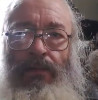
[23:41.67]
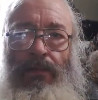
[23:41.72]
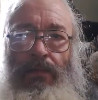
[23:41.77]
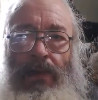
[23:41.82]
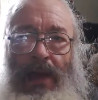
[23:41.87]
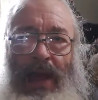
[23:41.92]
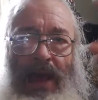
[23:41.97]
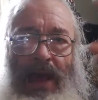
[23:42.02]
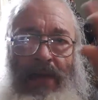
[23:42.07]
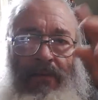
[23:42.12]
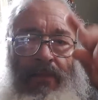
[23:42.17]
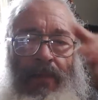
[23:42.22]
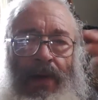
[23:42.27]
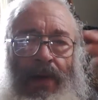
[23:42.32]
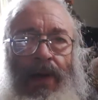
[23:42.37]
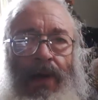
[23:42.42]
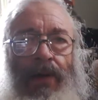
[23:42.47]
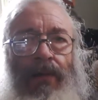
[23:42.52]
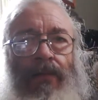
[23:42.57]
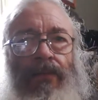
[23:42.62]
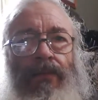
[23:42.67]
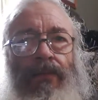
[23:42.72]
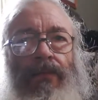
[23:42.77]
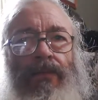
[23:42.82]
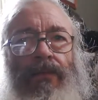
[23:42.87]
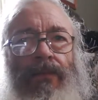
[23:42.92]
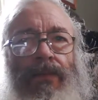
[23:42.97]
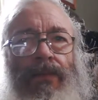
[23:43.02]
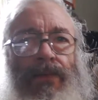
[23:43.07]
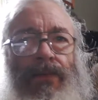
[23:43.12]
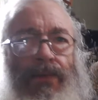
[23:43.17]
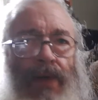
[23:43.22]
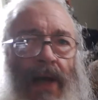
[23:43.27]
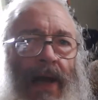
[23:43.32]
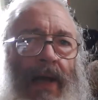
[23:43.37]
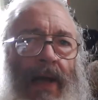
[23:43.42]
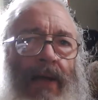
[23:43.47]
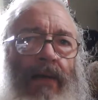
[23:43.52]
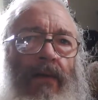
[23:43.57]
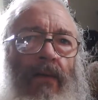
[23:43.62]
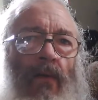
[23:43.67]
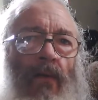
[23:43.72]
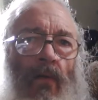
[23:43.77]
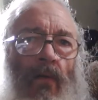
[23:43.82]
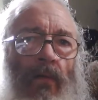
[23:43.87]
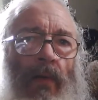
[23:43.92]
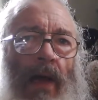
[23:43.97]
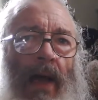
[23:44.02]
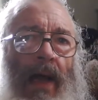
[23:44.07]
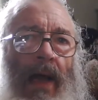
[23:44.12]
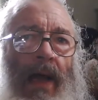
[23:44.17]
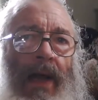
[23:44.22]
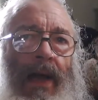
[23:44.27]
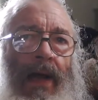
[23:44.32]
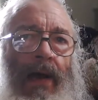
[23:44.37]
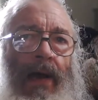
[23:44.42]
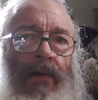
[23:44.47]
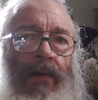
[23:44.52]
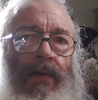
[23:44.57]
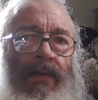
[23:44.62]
half a mile, Jack, old guy now,